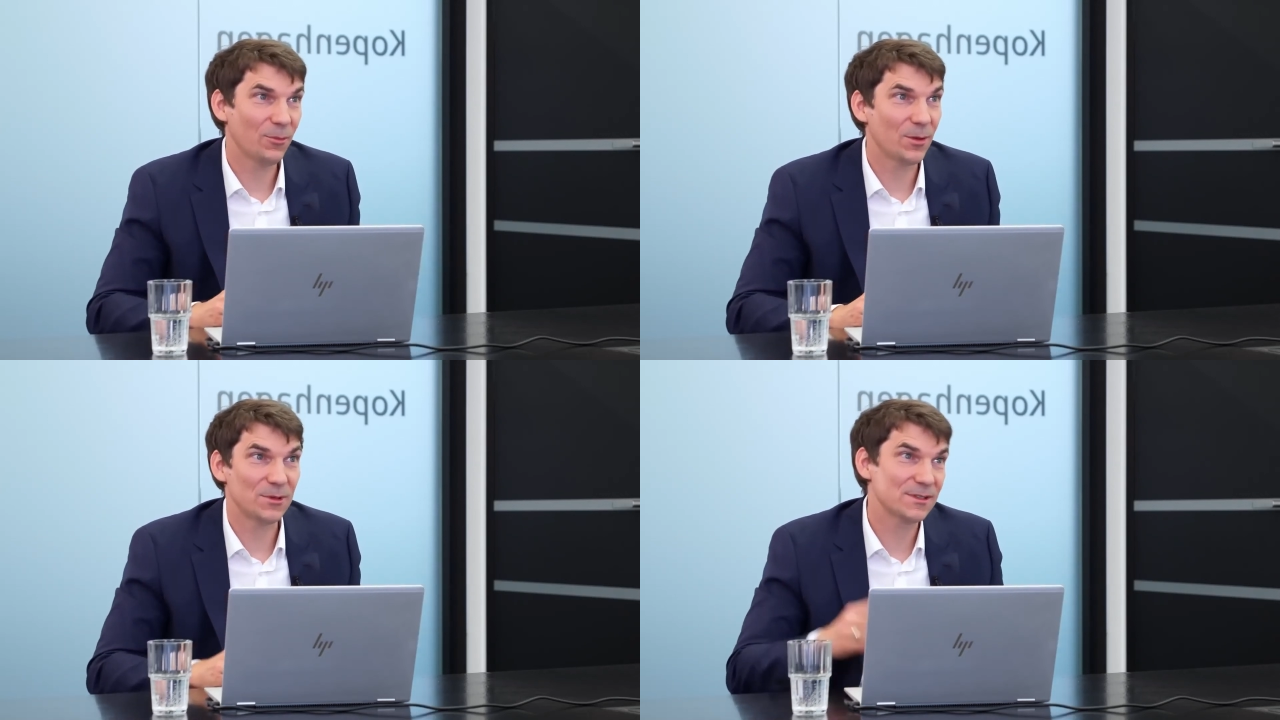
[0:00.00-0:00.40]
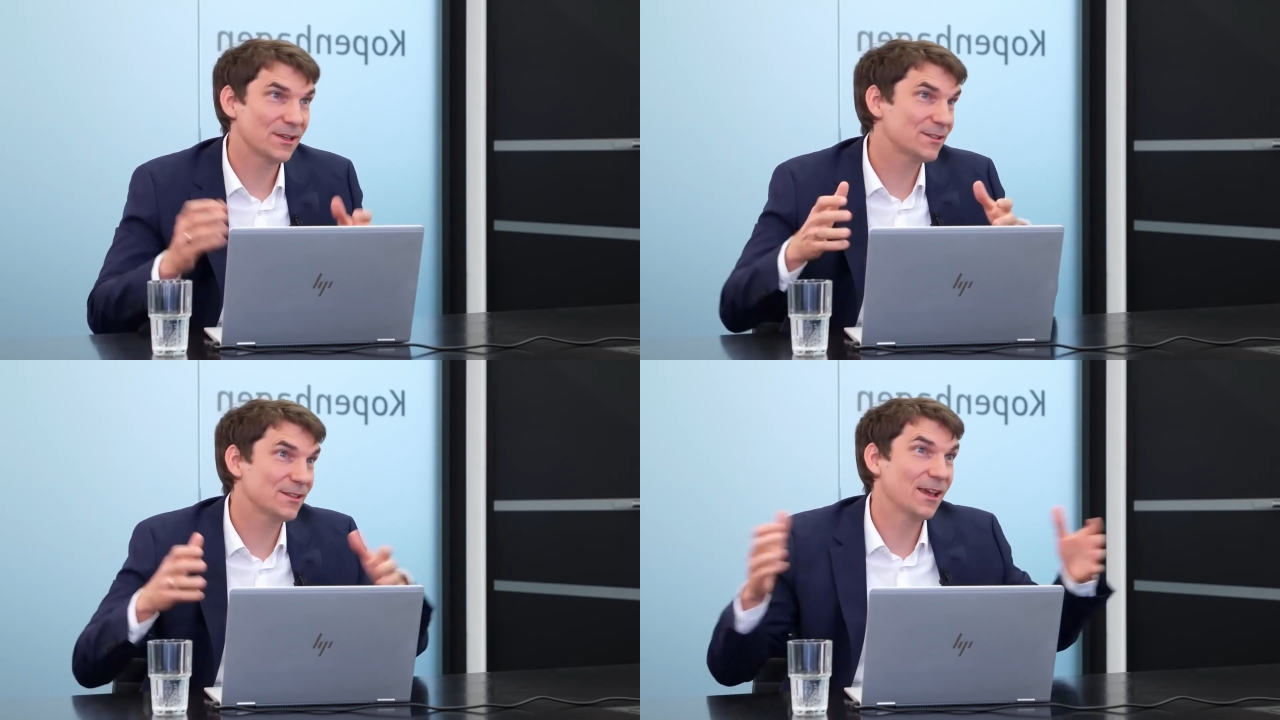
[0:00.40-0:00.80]
maybe
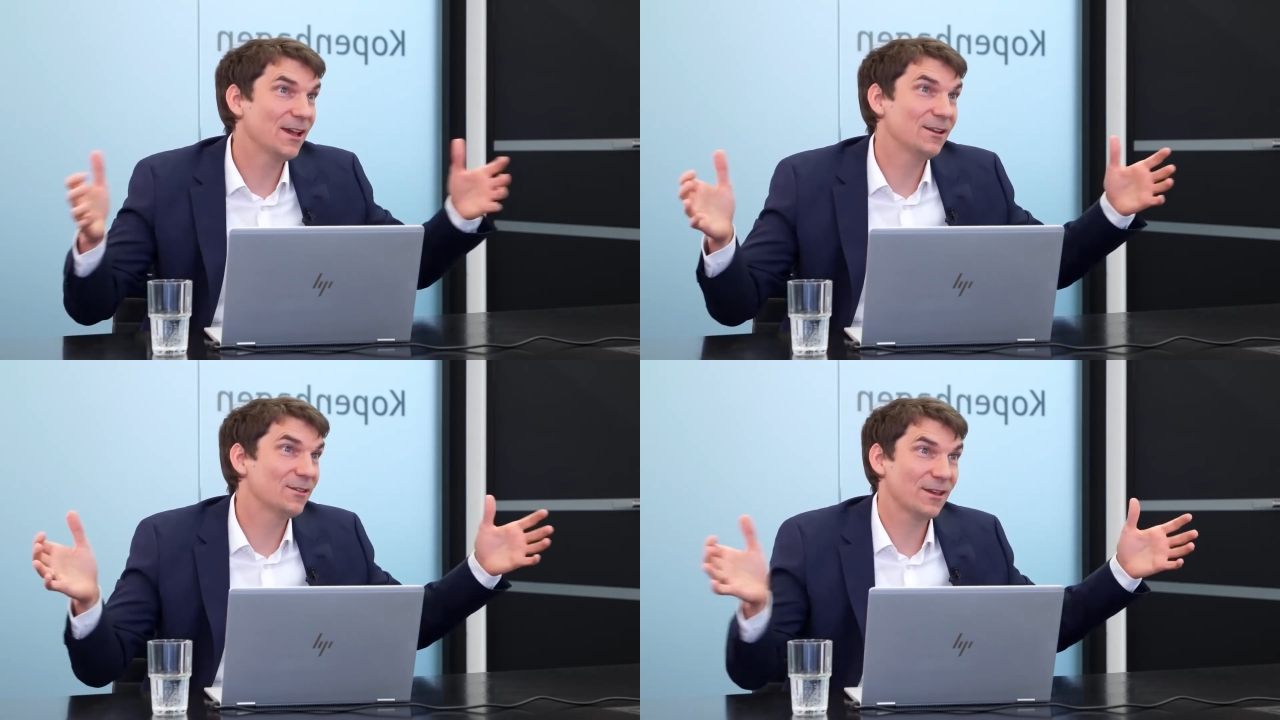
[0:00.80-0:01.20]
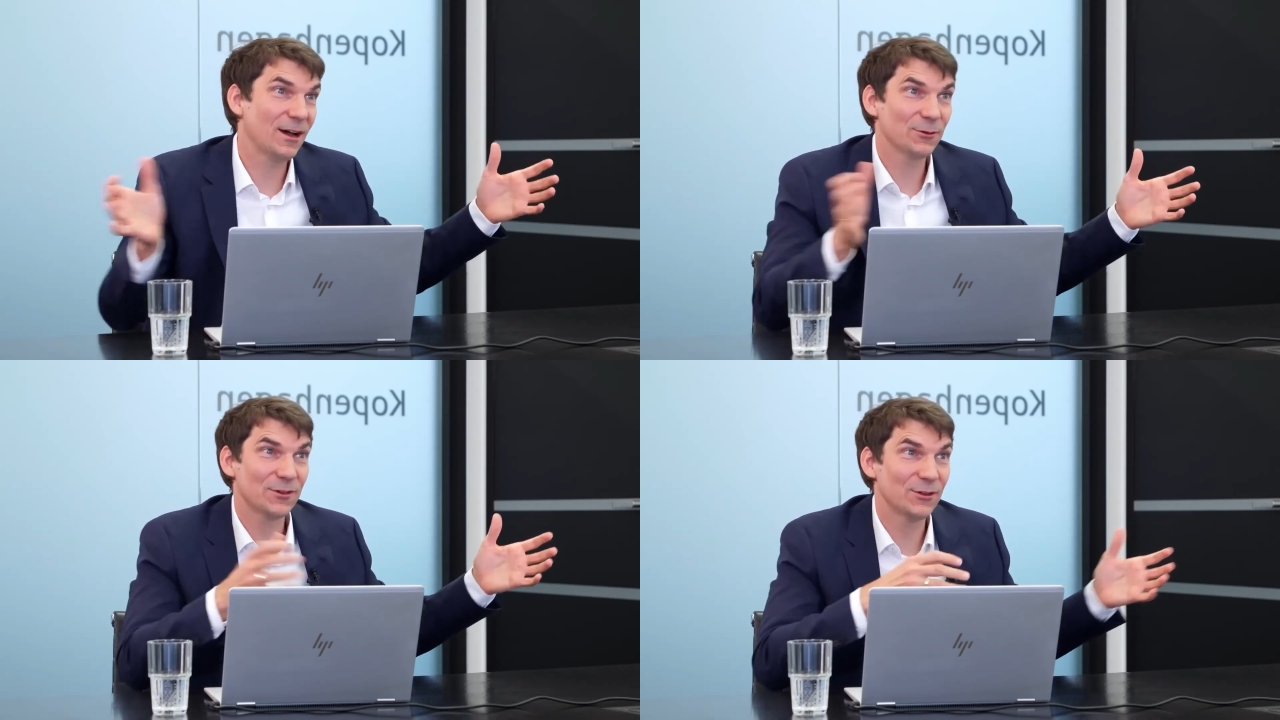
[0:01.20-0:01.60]
60,
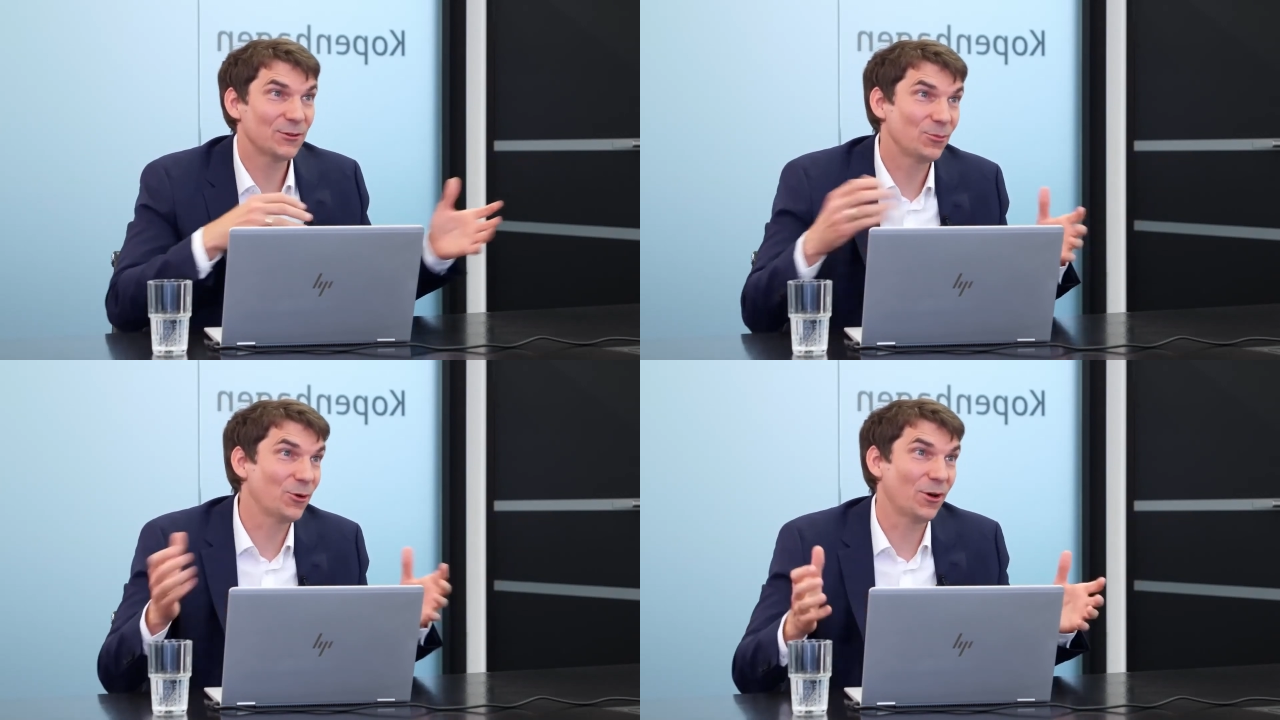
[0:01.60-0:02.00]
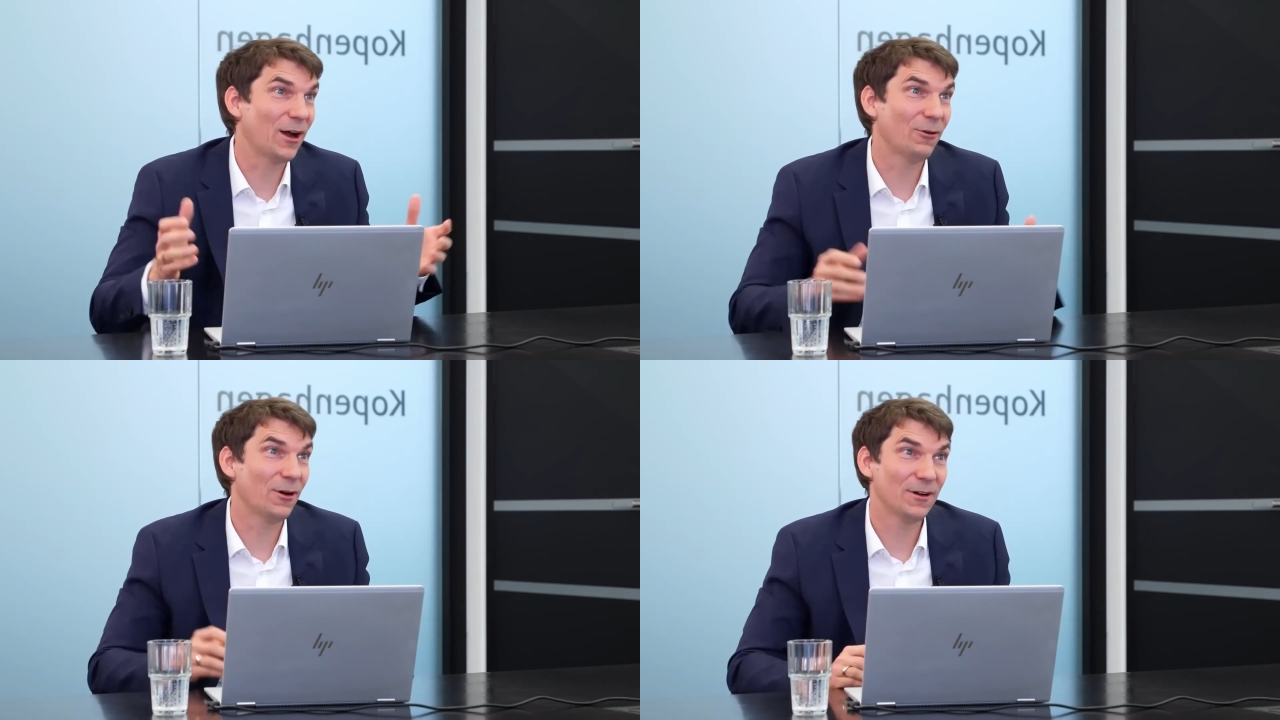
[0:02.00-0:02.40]
80,000 per
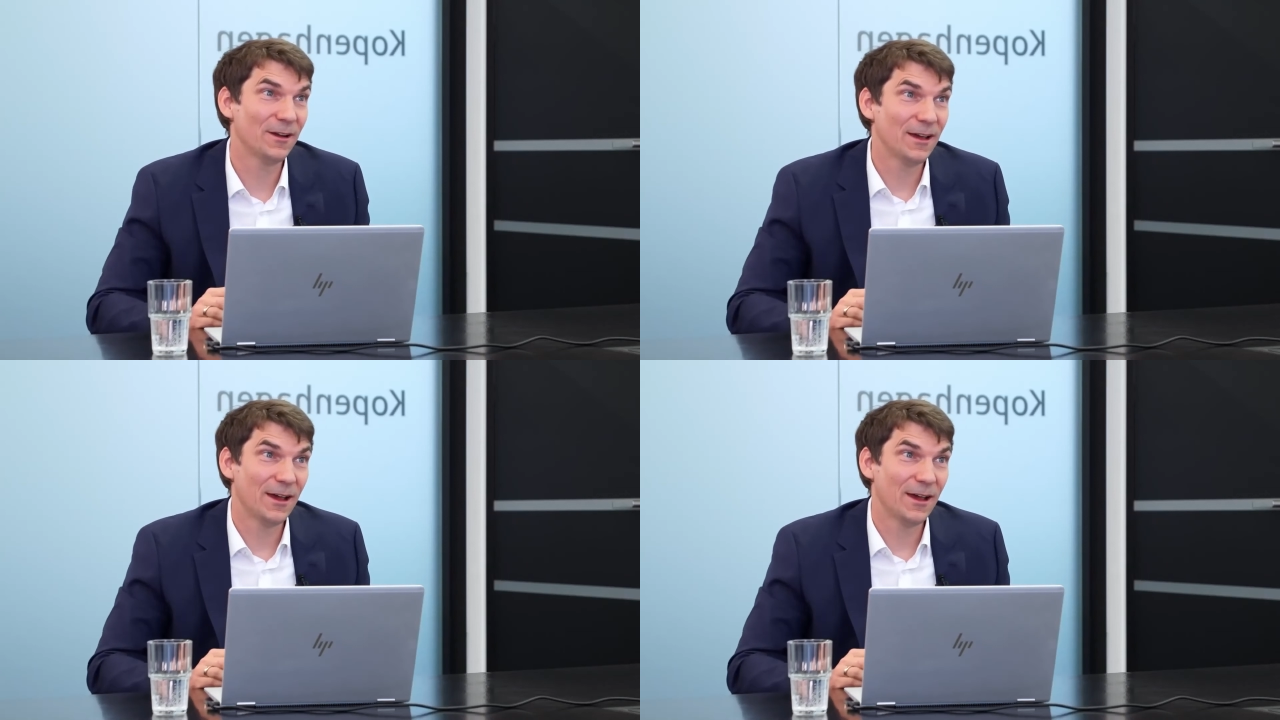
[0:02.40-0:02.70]
hour,